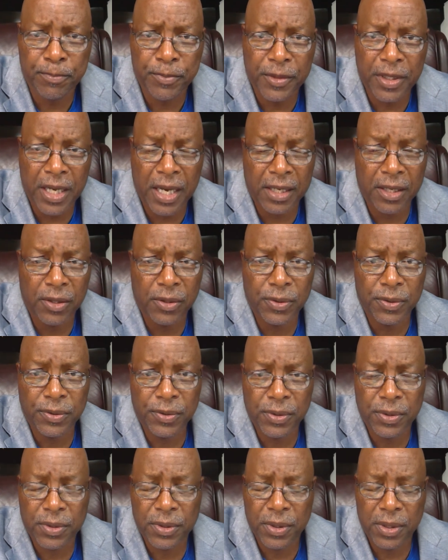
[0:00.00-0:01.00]
God
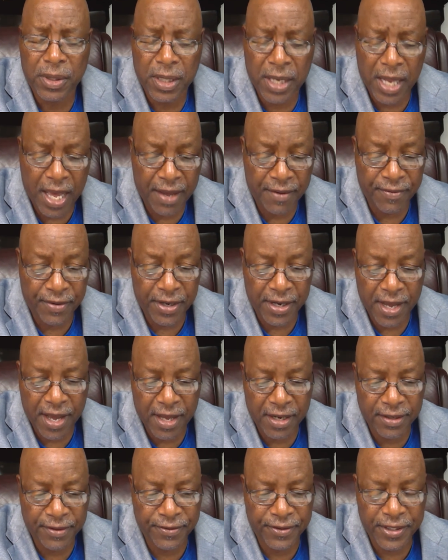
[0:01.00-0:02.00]
holds life in the
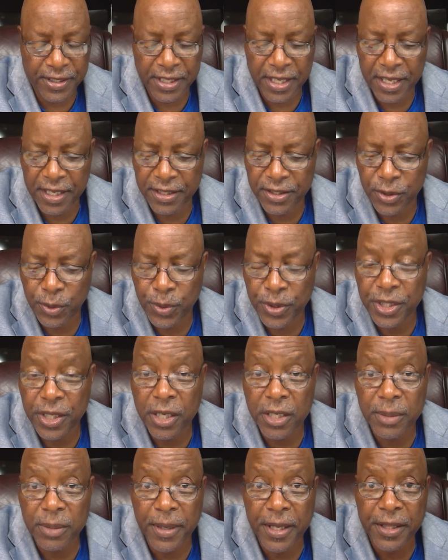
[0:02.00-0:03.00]
hollow of his hand. So we
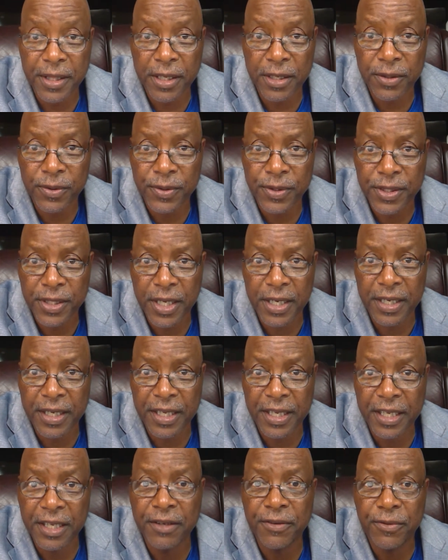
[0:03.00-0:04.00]
talked about that on Sunday.
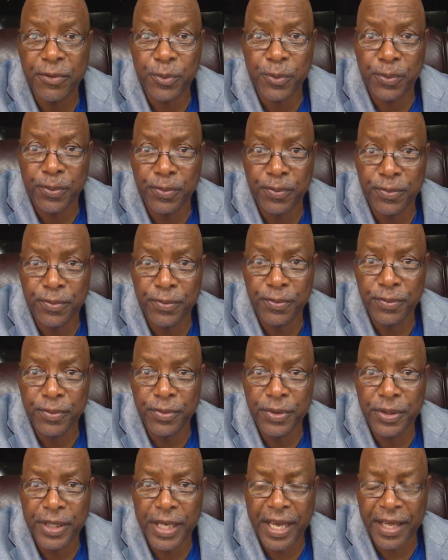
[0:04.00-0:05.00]
If
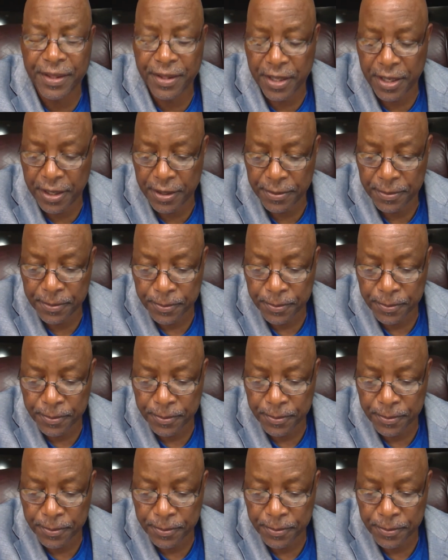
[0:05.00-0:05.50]
and then.